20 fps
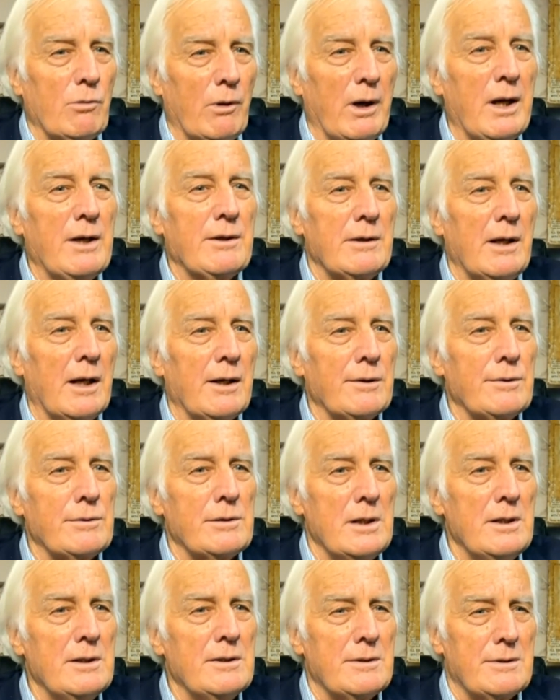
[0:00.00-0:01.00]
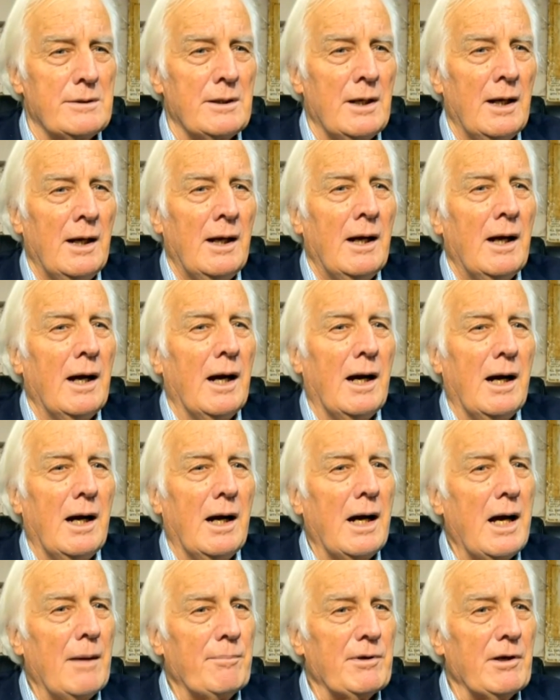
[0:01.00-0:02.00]
and Queensland seats
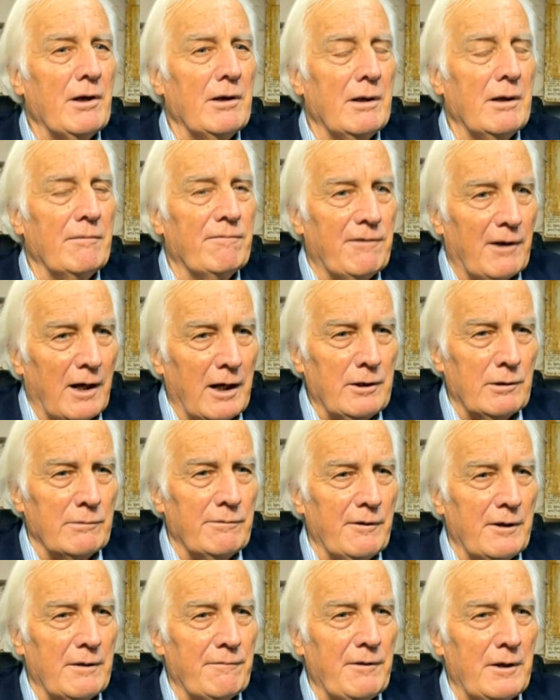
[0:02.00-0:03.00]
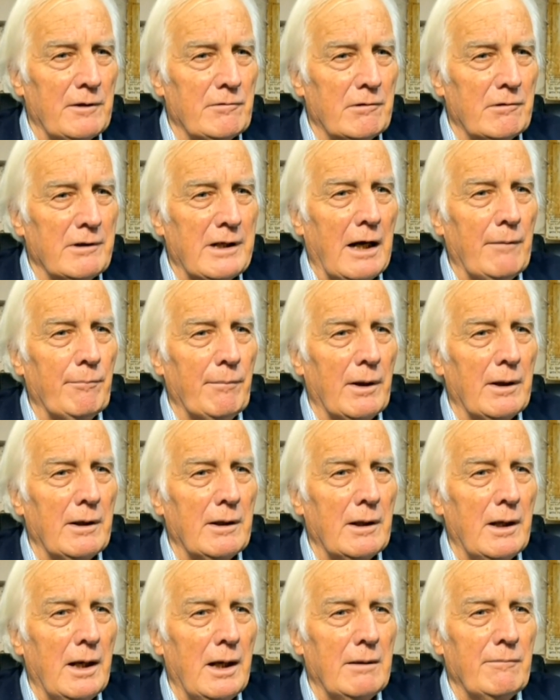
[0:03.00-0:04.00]
are absolutely vital for the federal
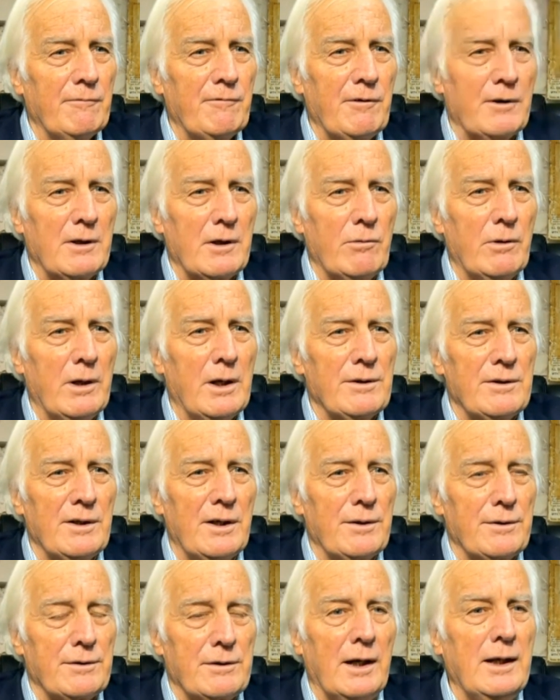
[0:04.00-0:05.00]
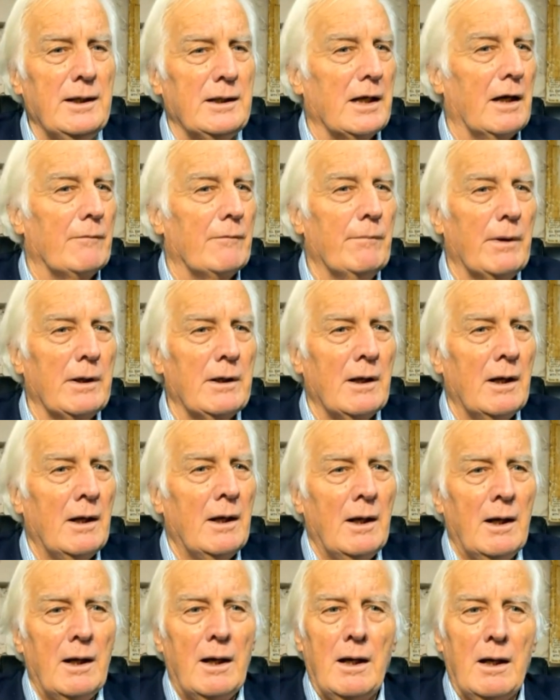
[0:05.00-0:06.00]
government and for the Queensland state government.